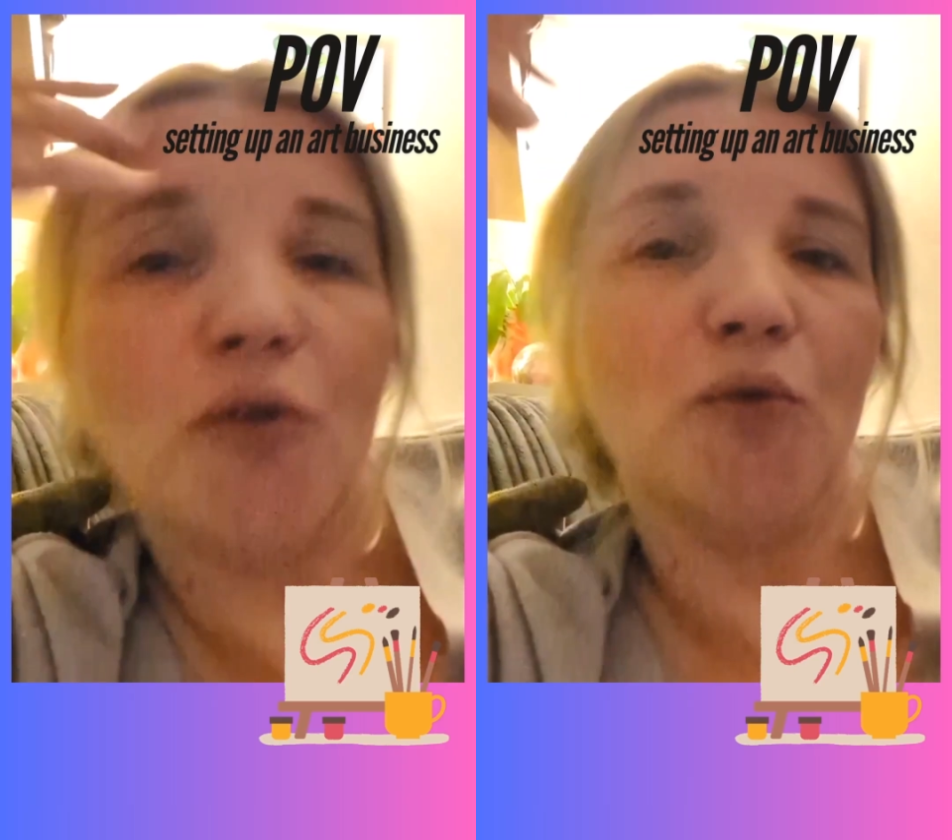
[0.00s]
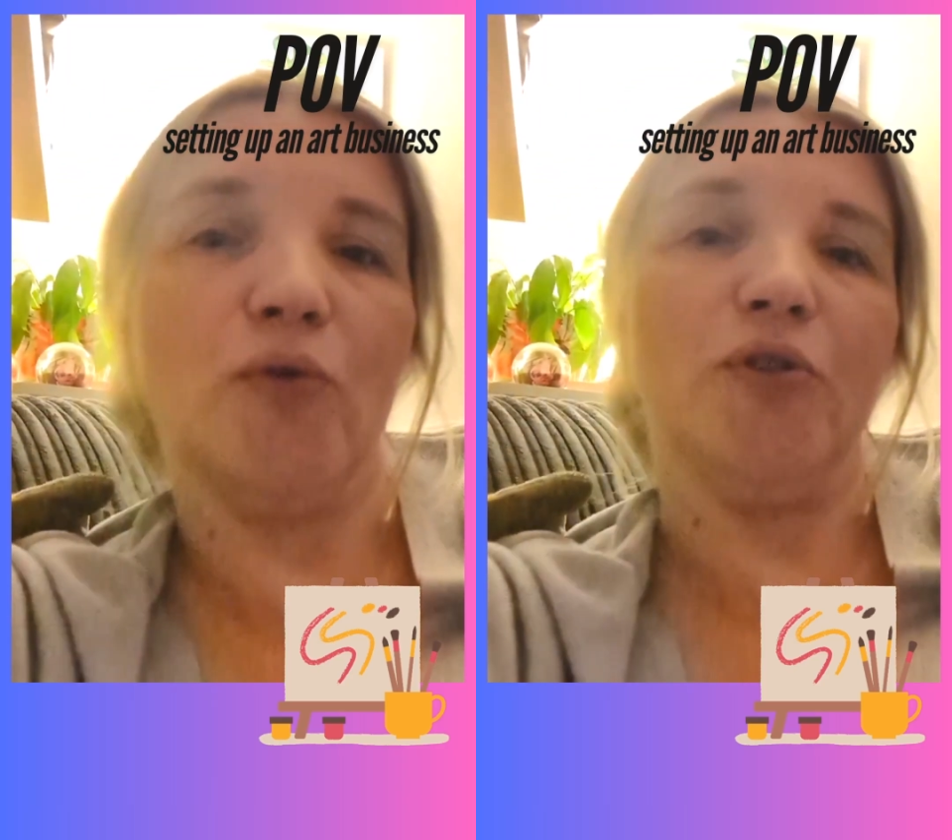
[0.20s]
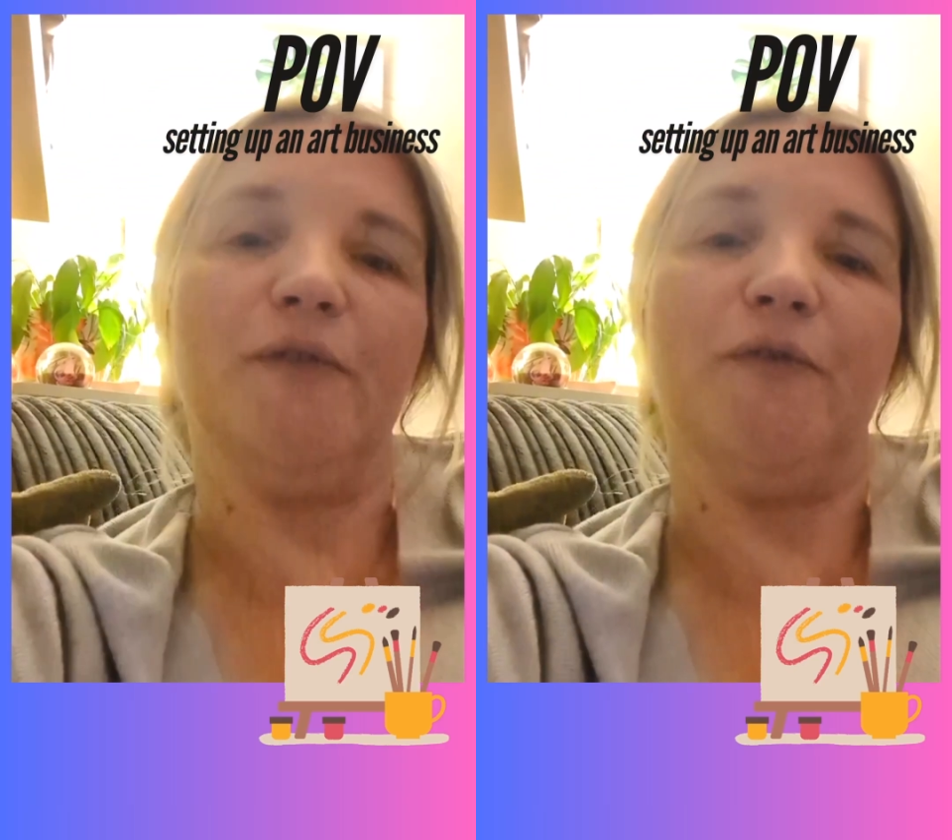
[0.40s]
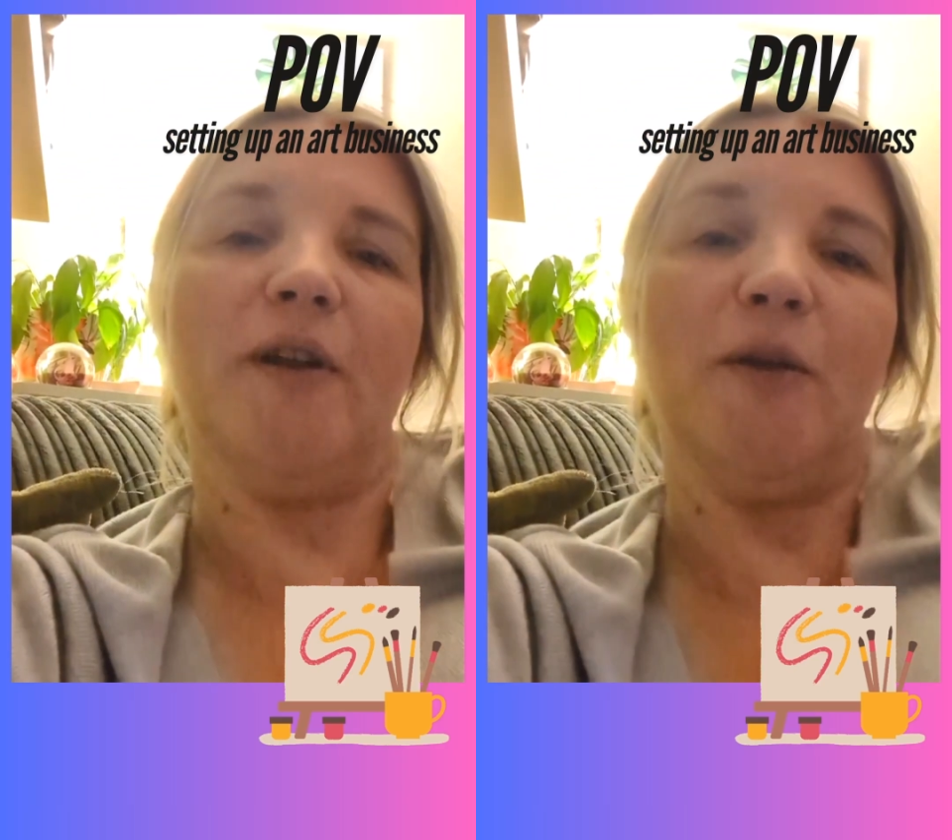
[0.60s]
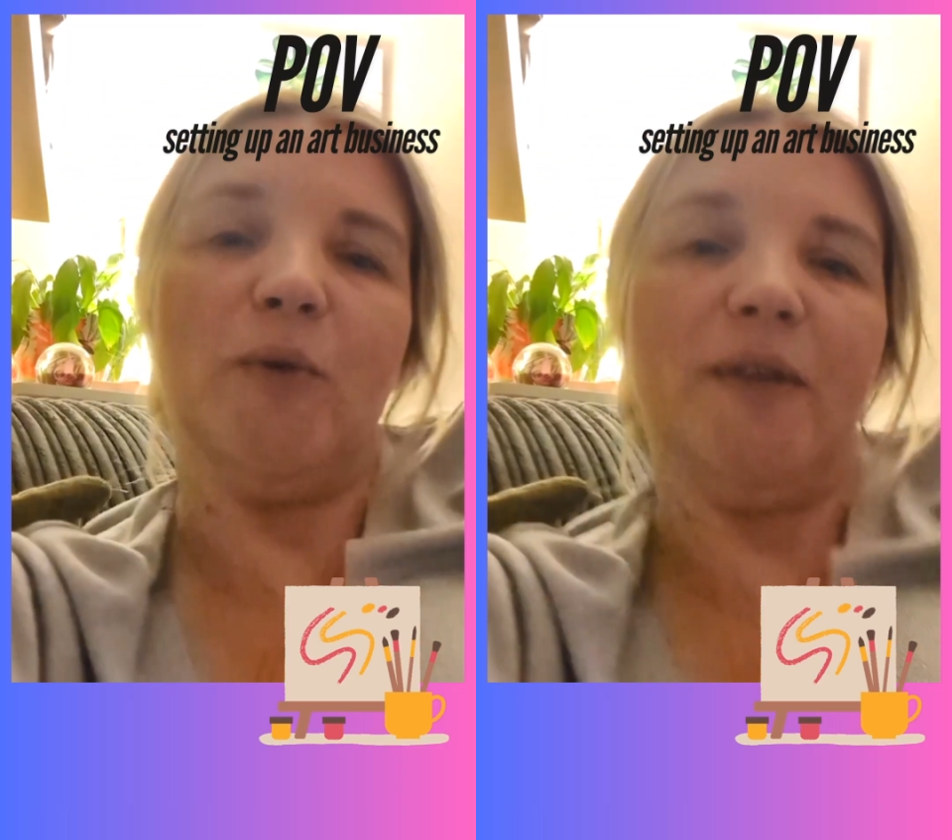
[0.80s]
or just for
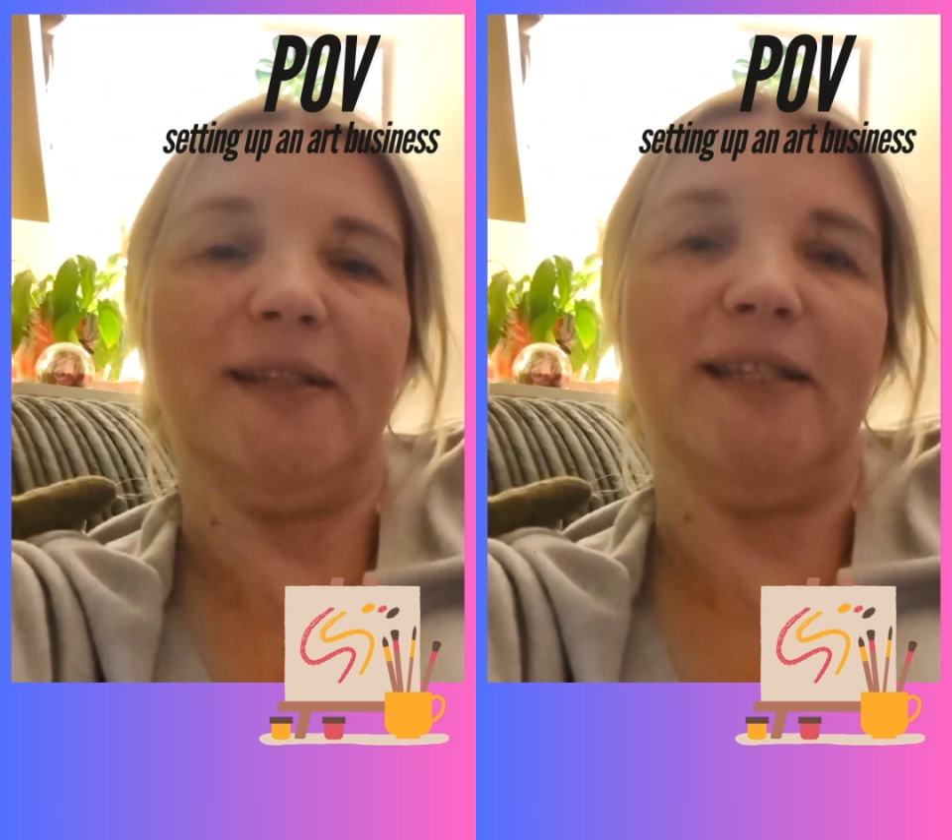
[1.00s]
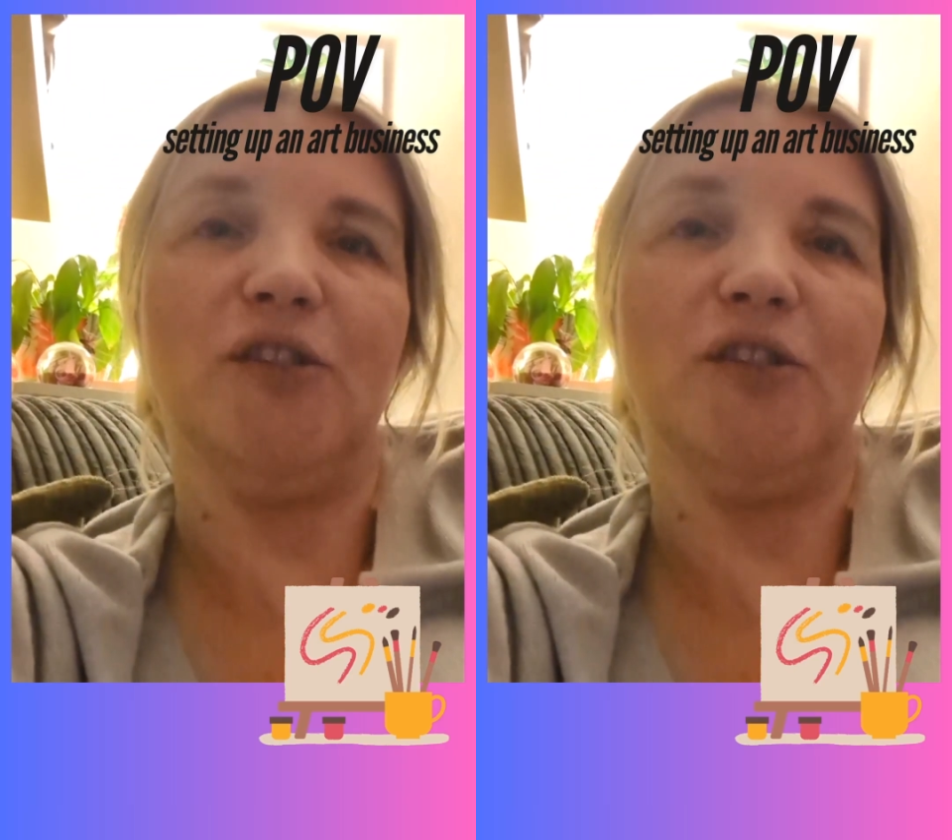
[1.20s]
anyone that's